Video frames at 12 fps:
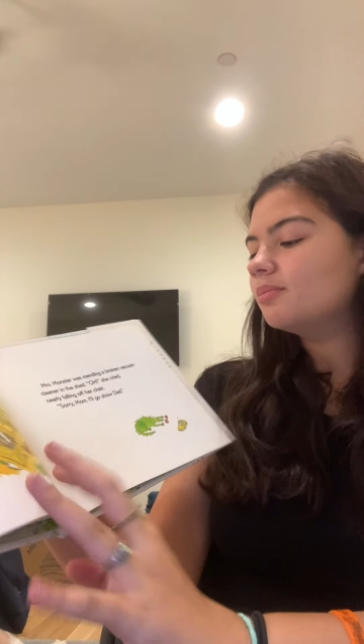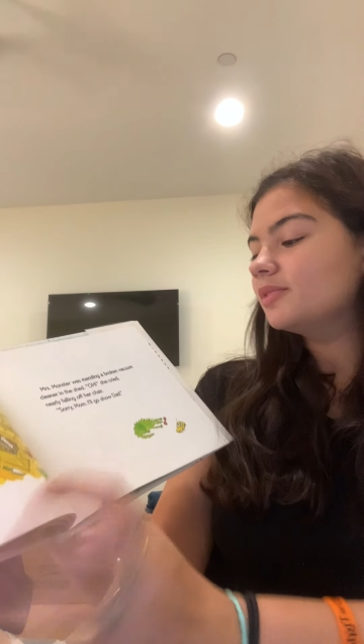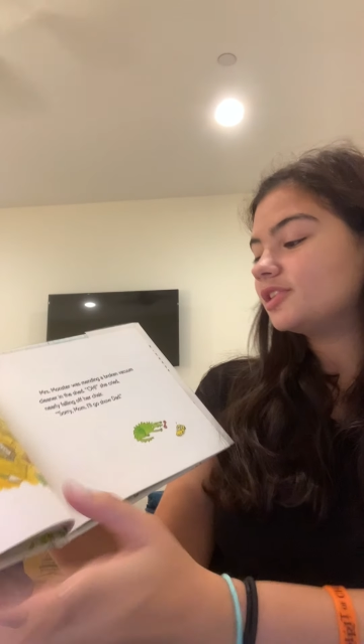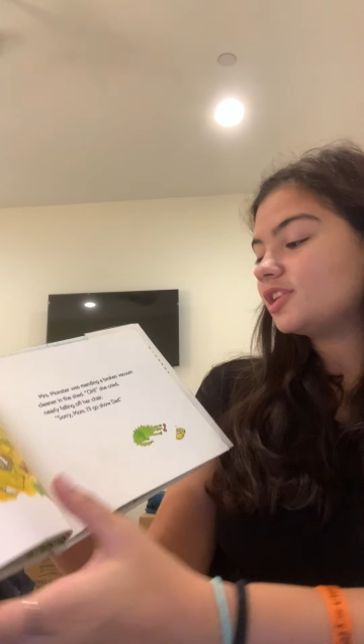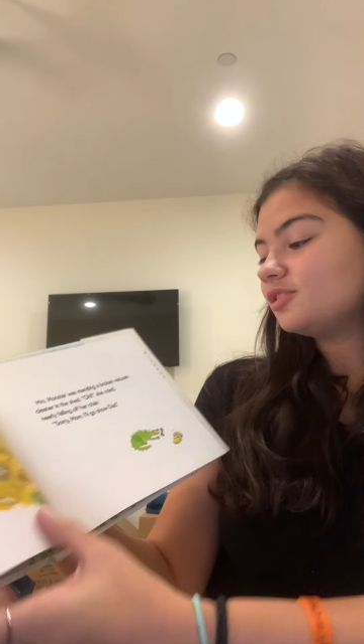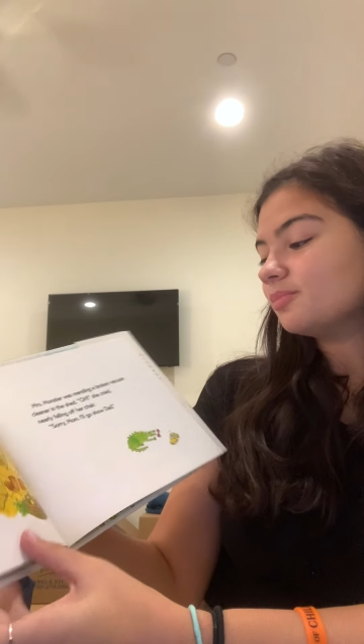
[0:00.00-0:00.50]

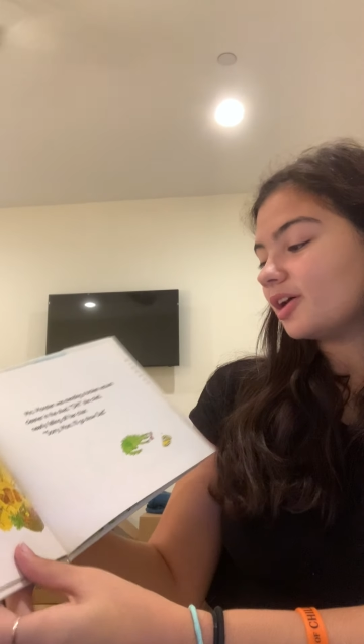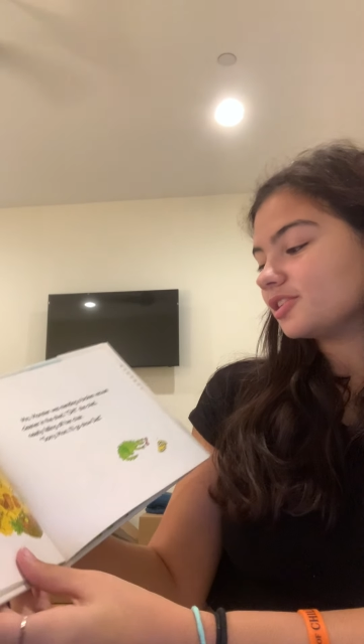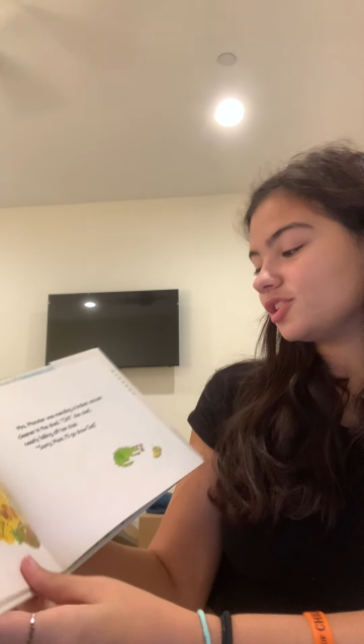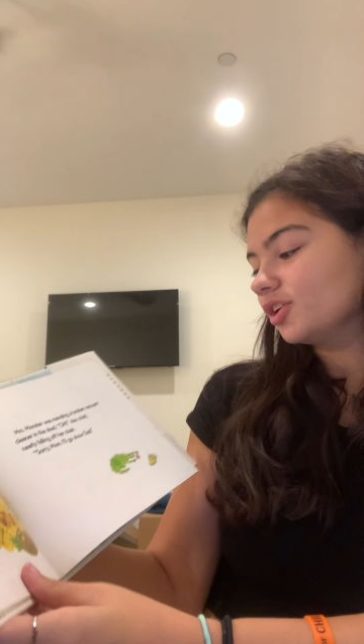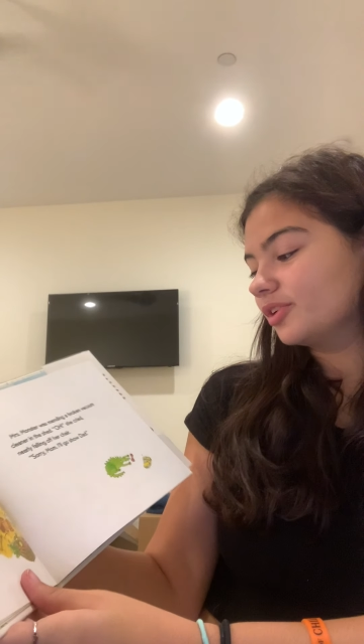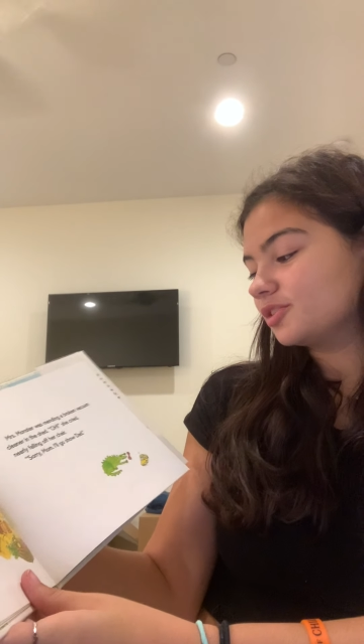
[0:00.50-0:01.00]
Mrs.
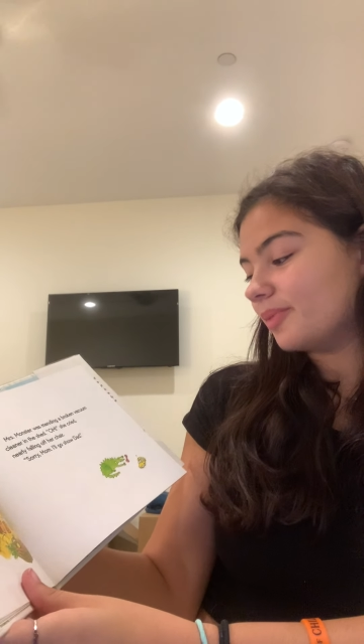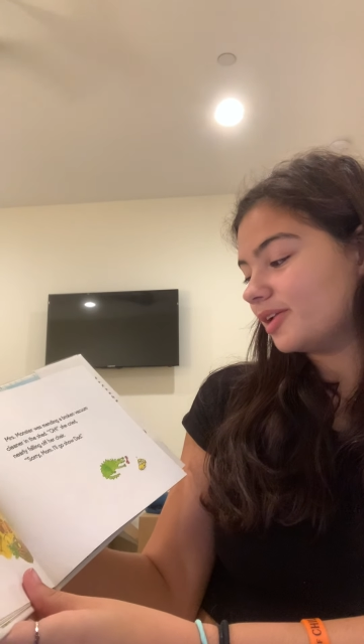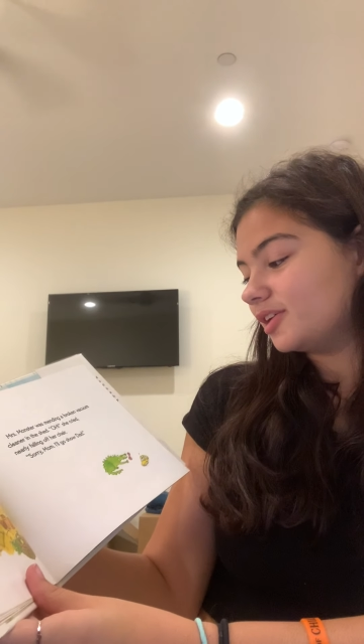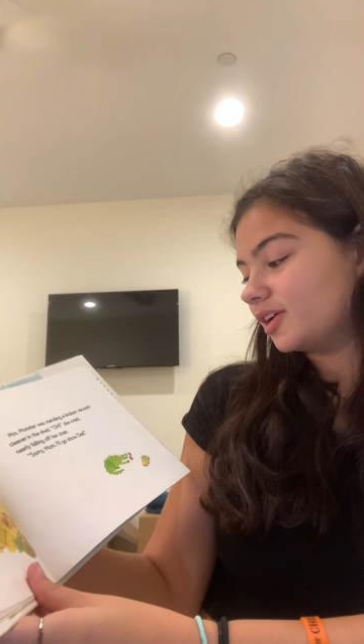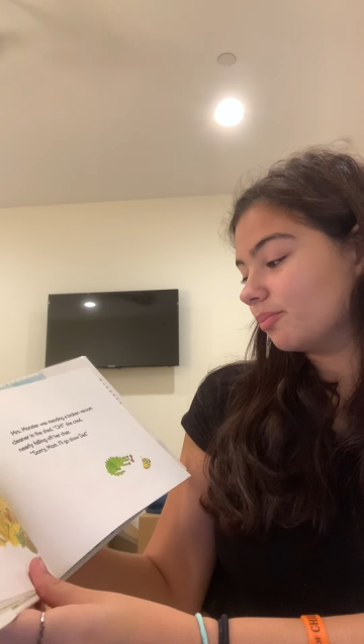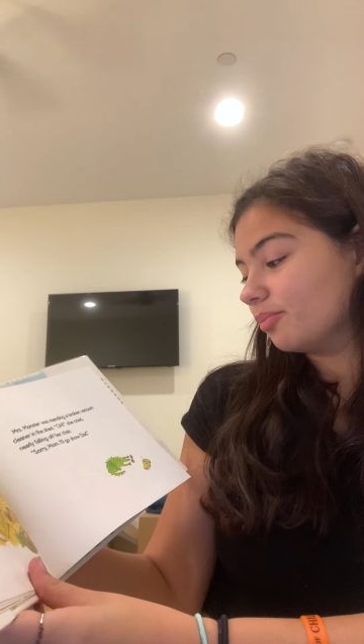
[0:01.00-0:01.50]
Monster was
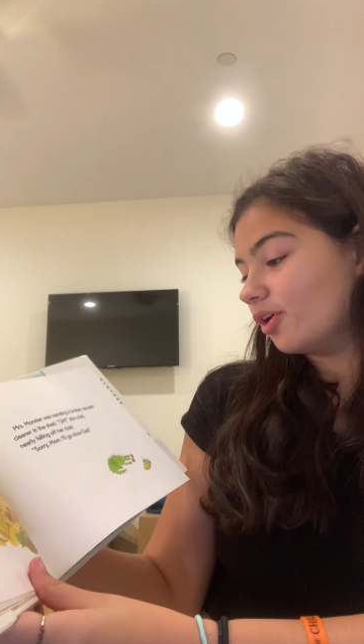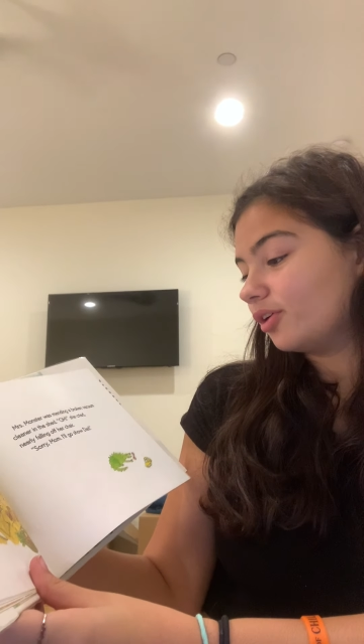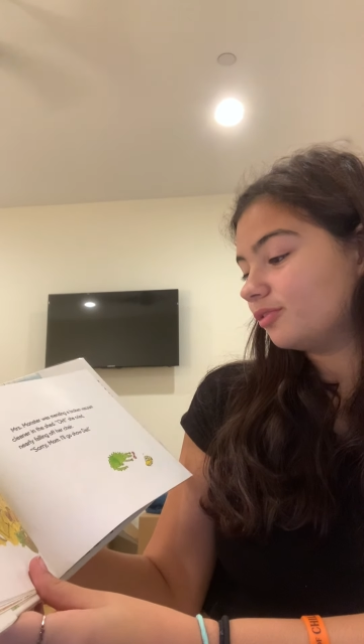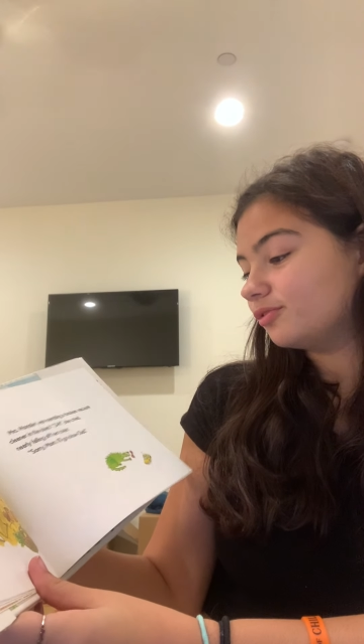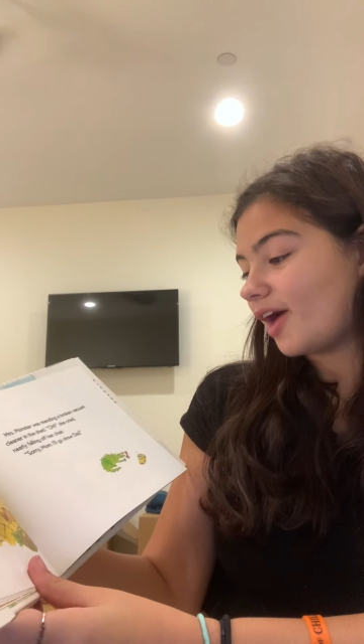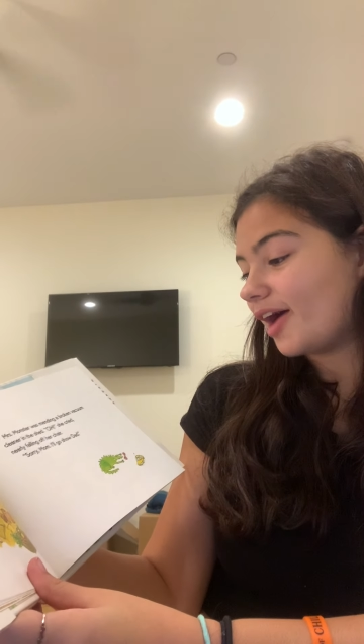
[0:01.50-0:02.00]
mending a
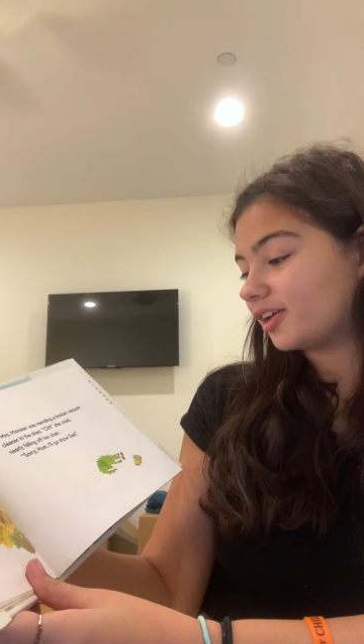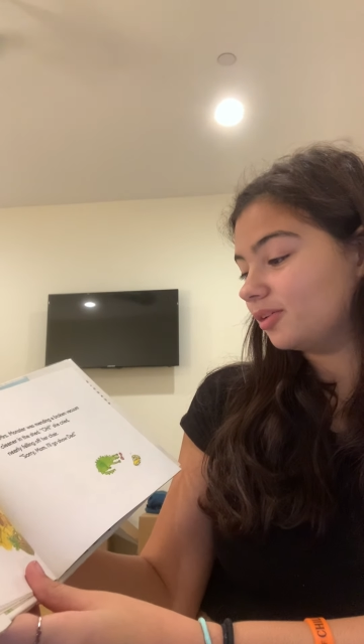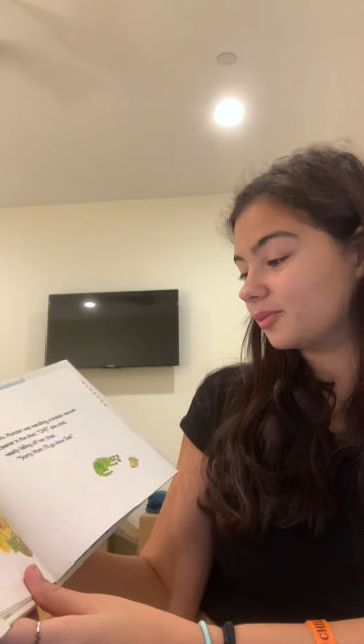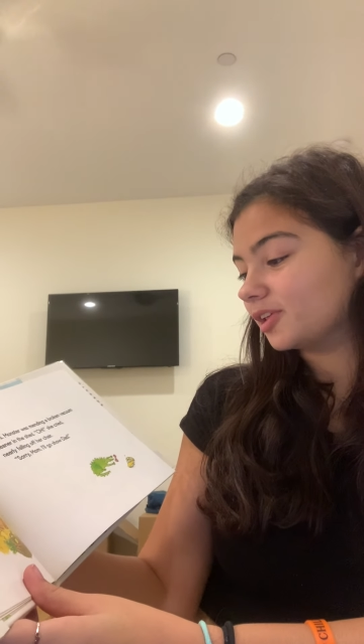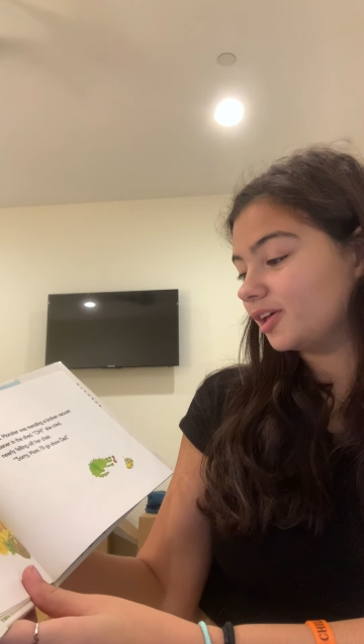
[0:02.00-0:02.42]
broken vacuum